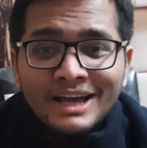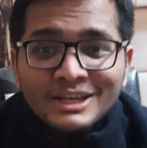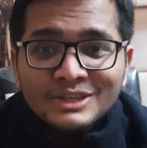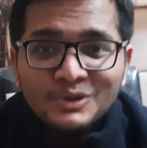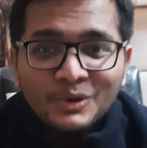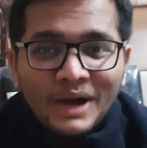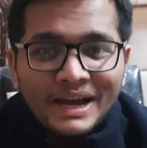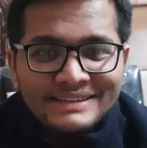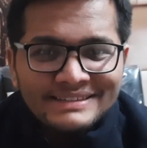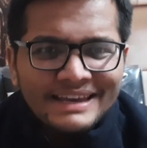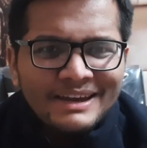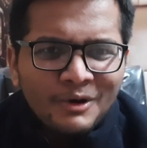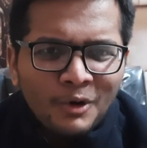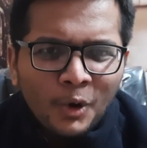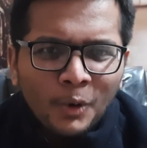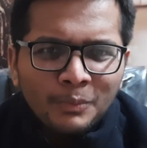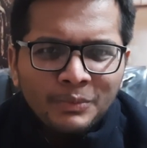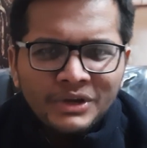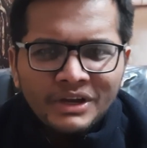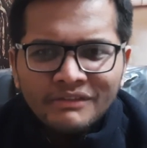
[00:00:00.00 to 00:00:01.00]
So guys, I
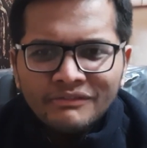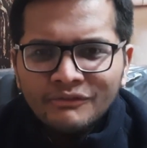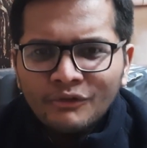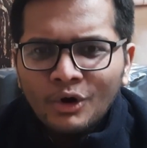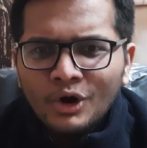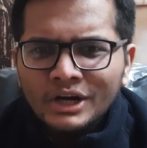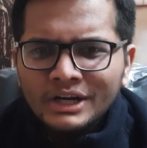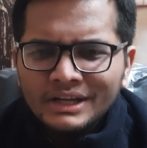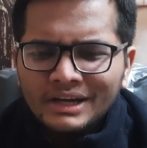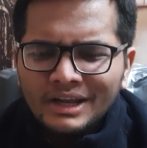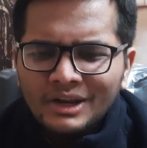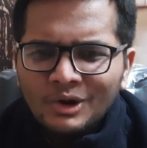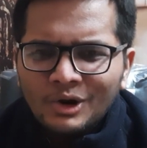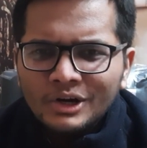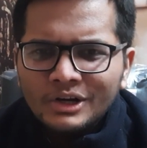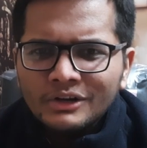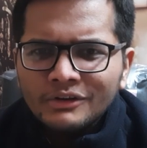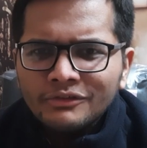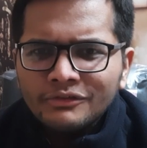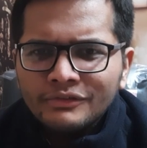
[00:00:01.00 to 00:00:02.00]
hope you have got a
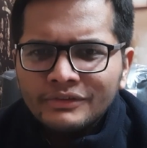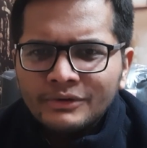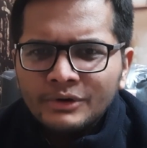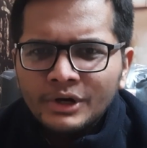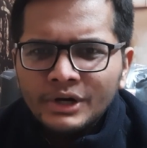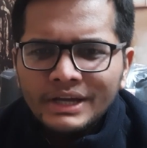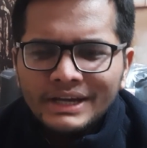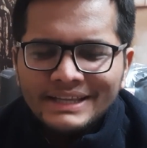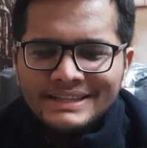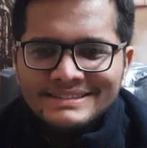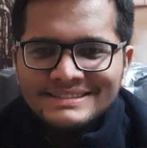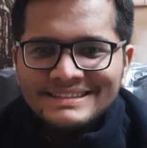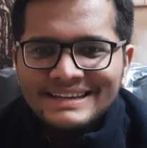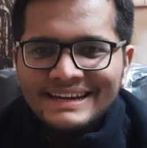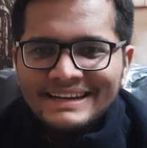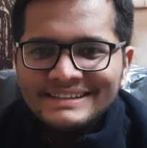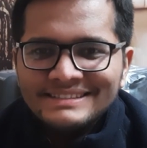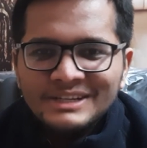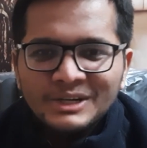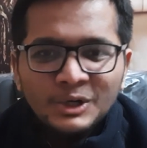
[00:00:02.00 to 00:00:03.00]
lot of good
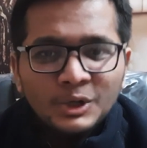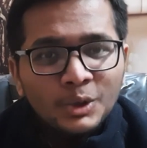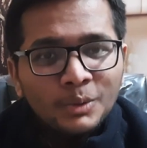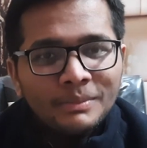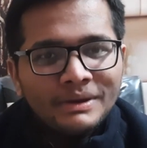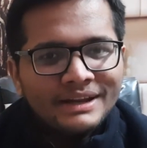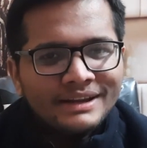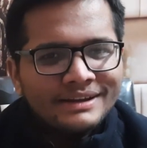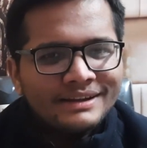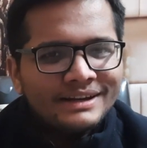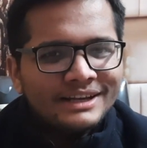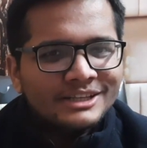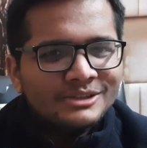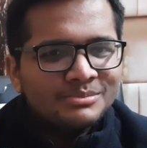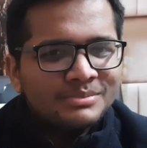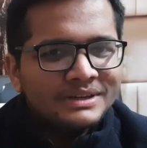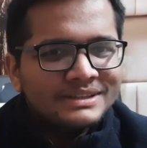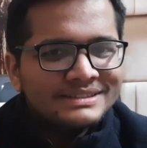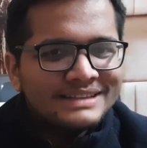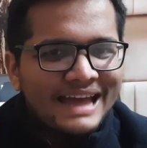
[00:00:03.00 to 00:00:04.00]
insights into American
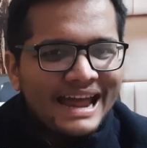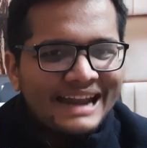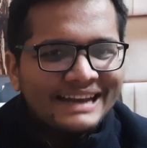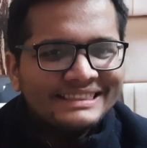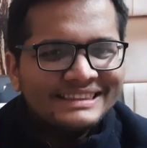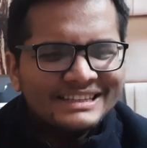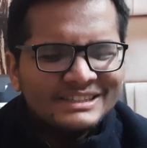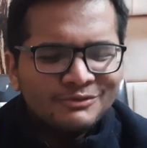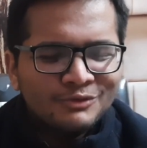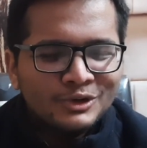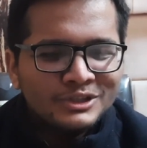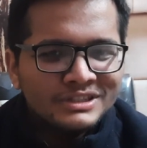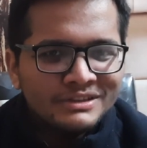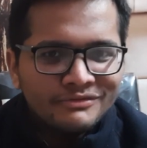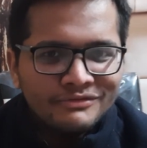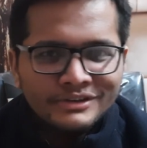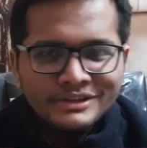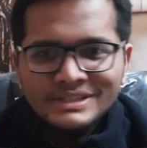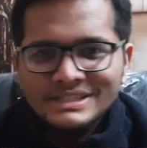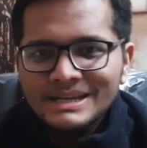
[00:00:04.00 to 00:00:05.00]
Express, and this was the
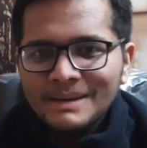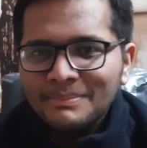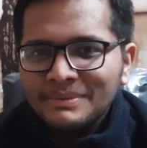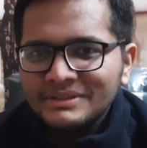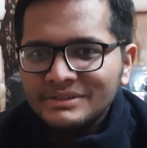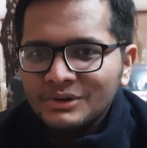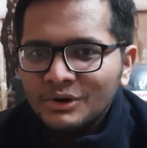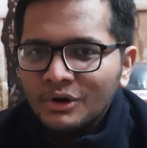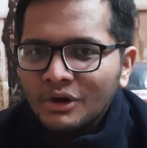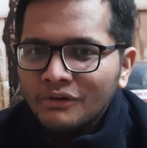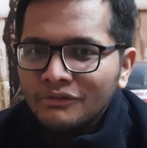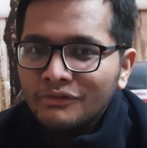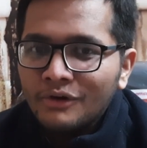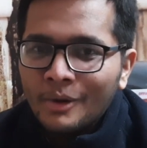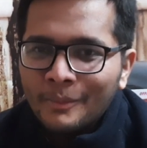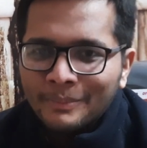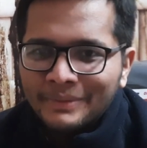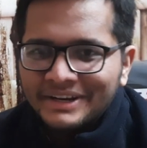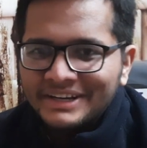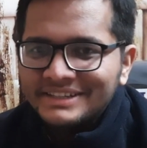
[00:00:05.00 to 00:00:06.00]
first episode of
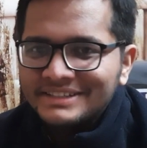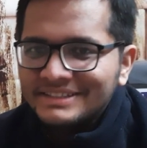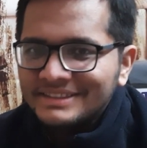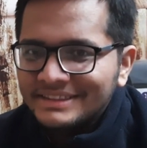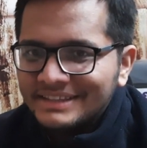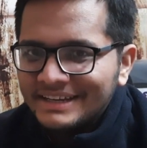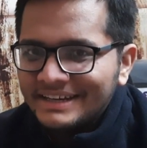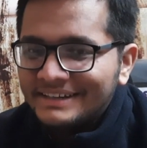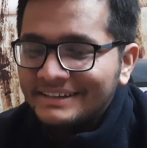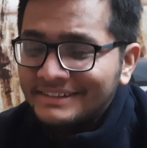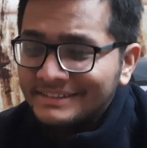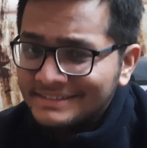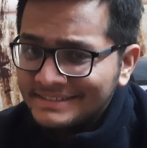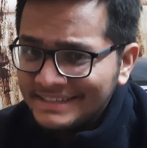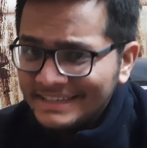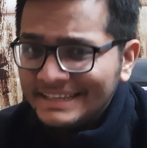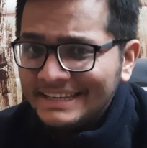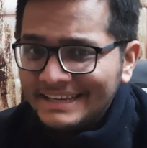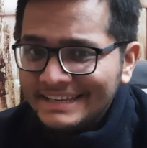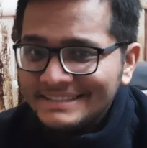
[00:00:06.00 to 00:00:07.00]
Operation Theatre
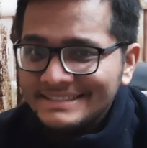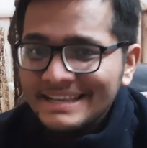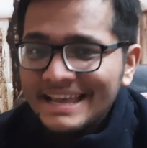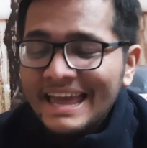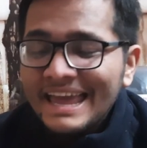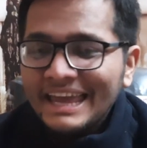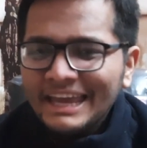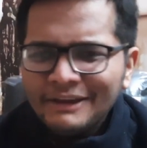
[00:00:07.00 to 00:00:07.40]
series.